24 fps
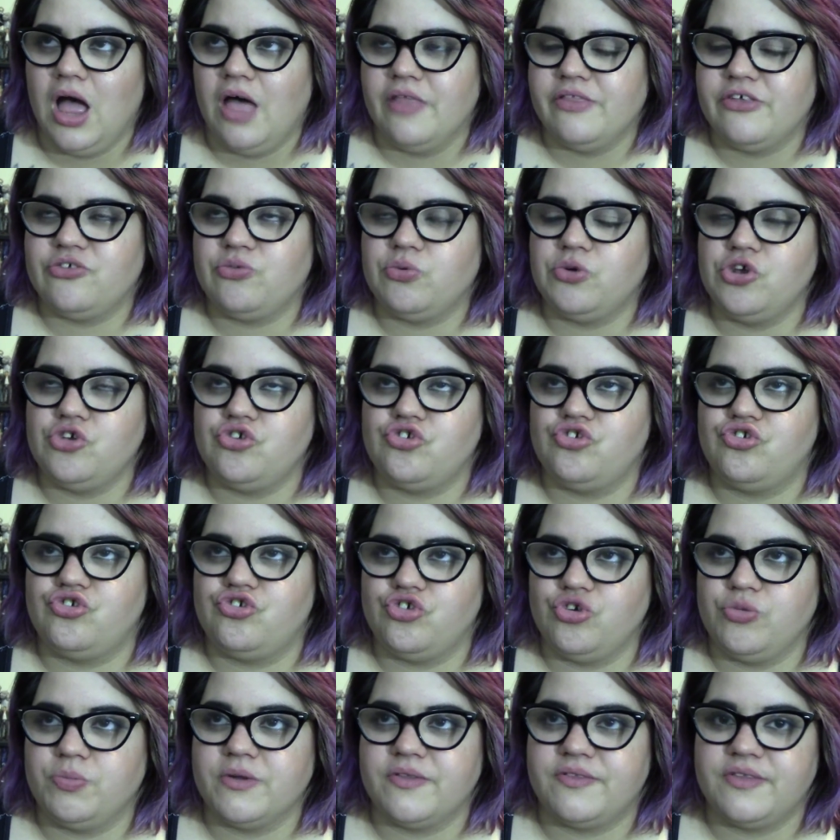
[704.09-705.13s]
This one is
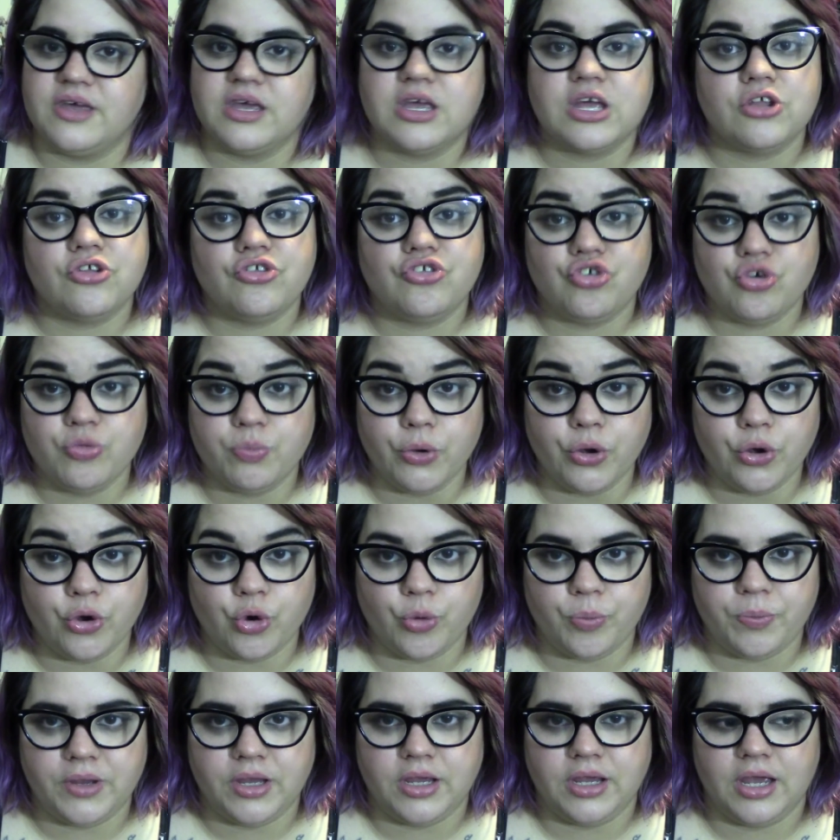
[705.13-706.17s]
super thick and super
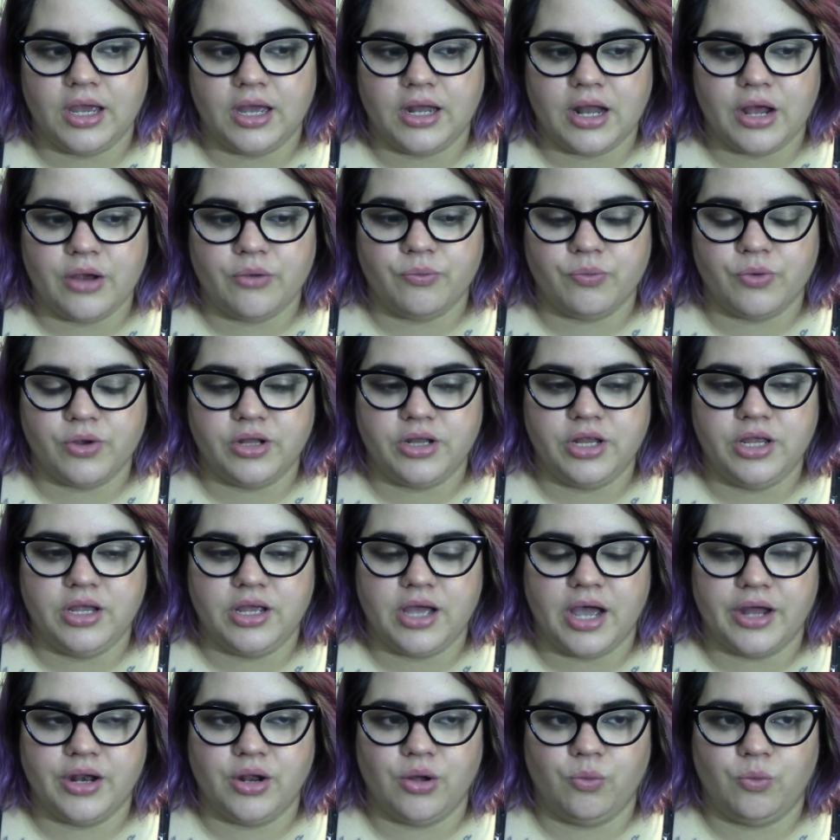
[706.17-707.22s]
goopy, and I really
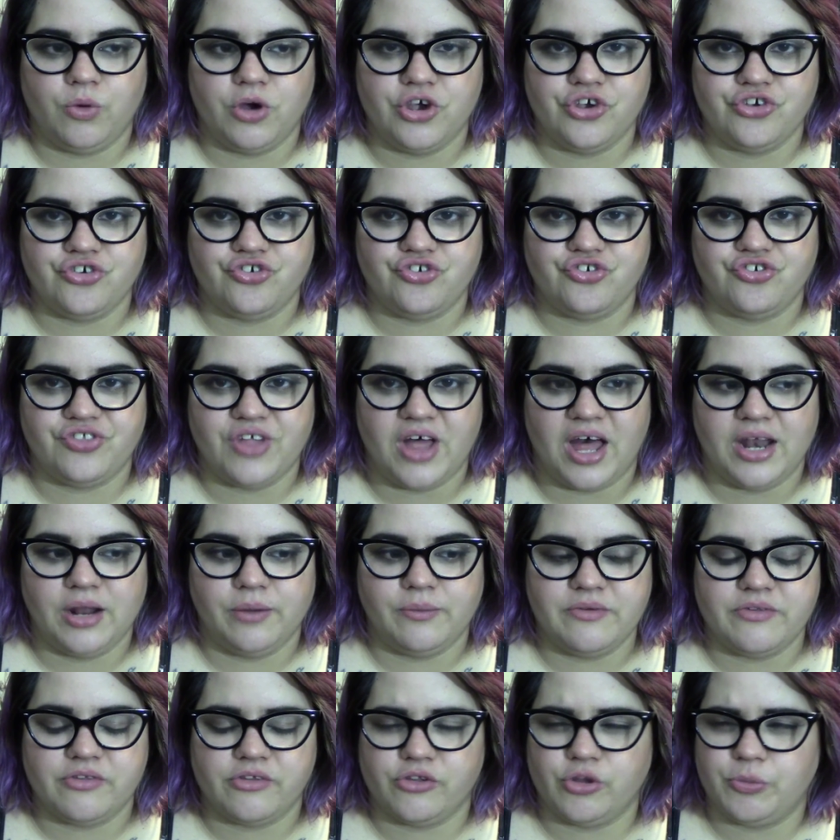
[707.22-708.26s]
kind of wish that it
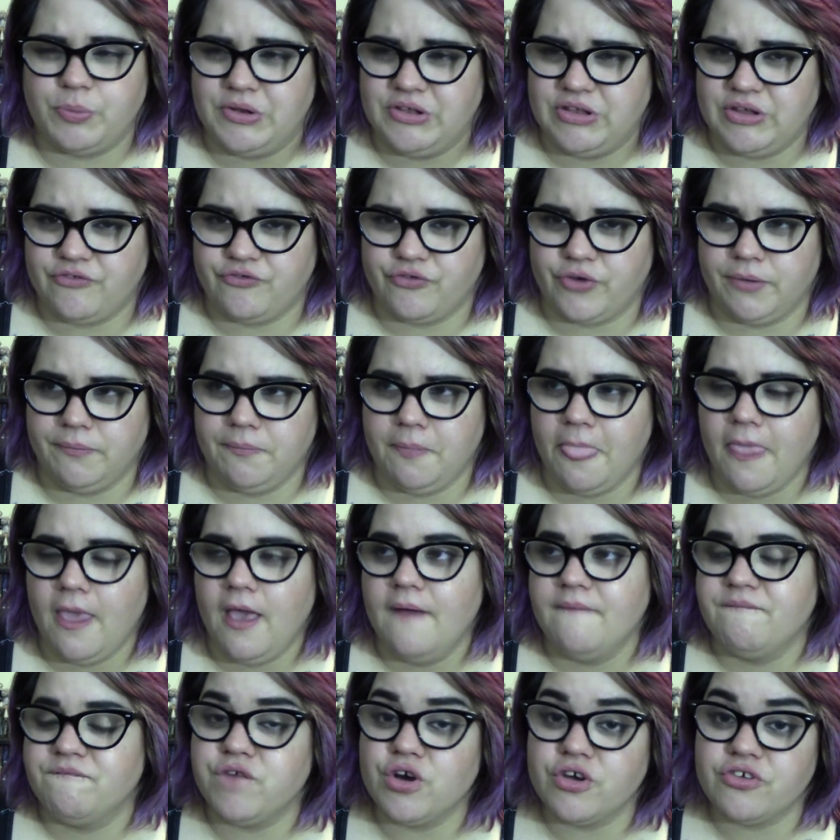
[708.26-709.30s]
was a little bit different.
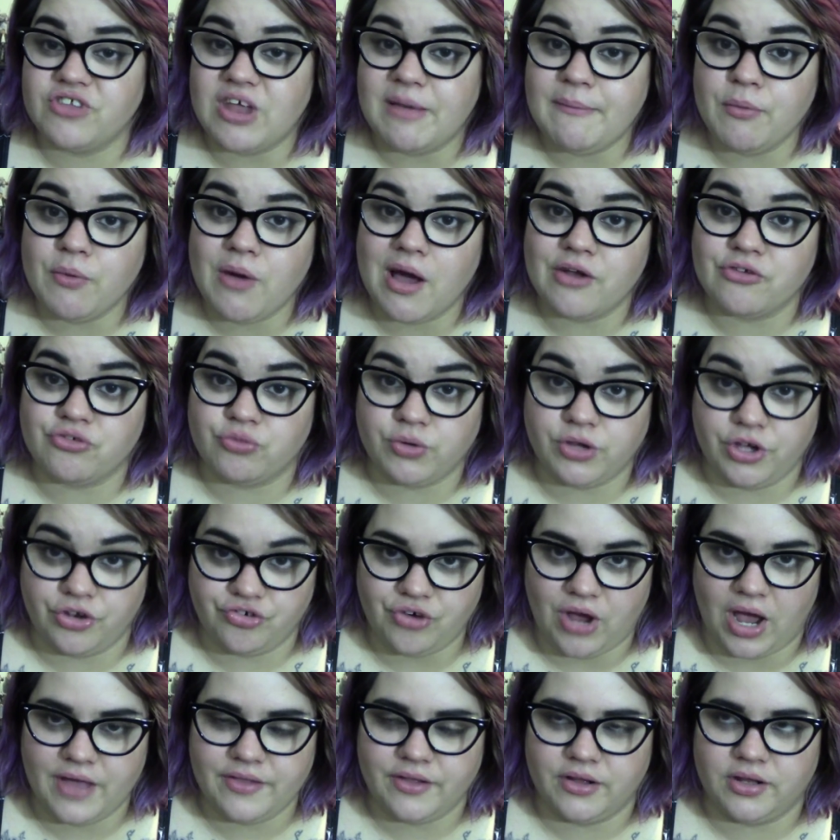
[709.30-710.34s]
First time around, it was really
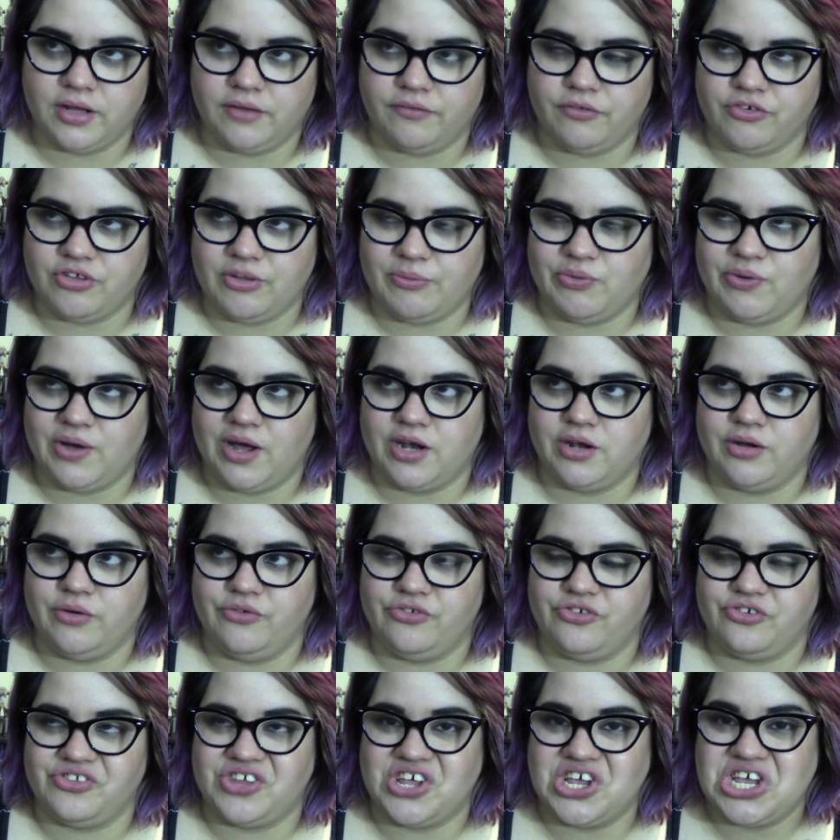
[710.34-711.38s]
dry, though. Like, the first time around, it
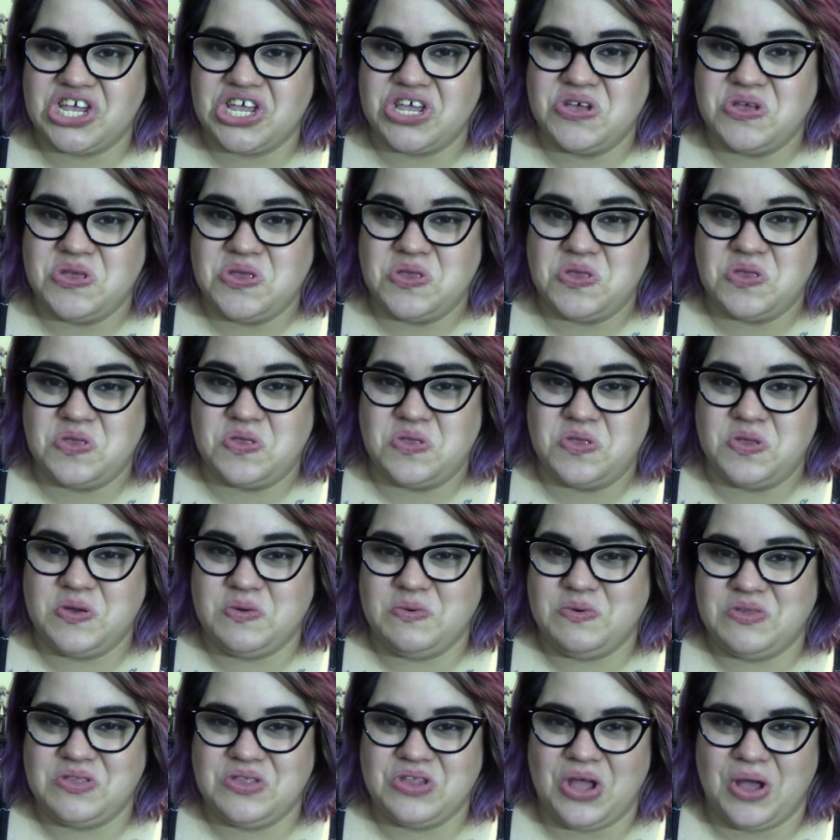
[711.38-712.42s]
was just like, it
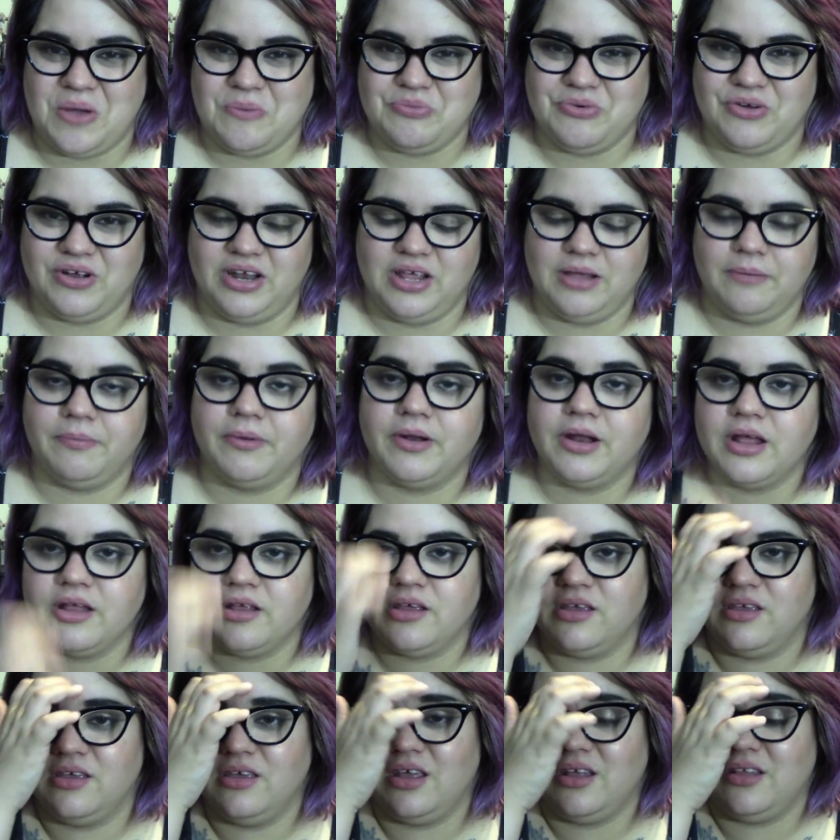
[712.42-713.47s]
was not pretty, but it
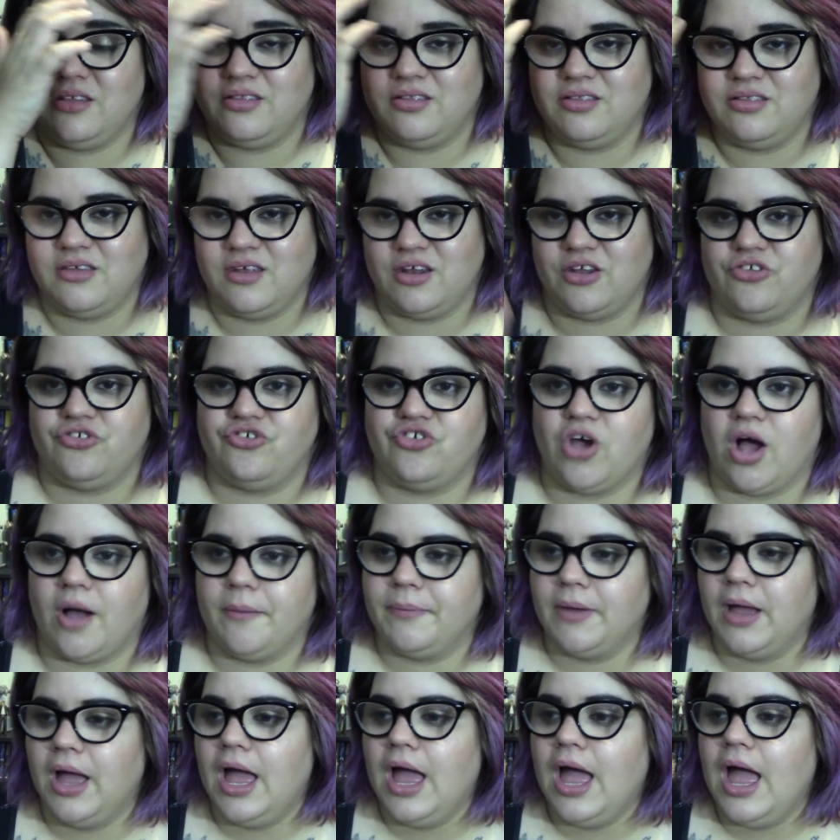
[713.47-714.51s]
did its job.